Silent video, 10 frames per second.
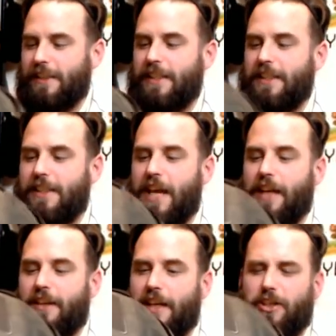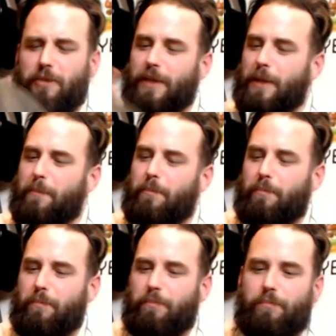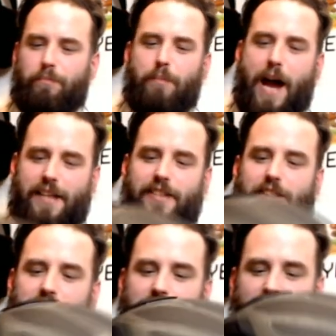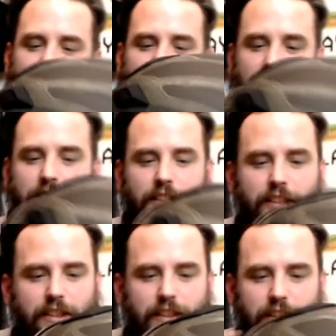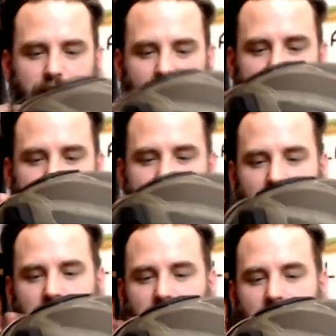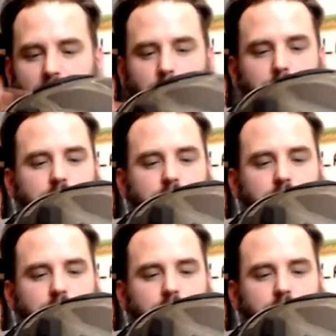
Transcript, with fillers: Sick. That's going to be a bastard to clean. I can tell you now.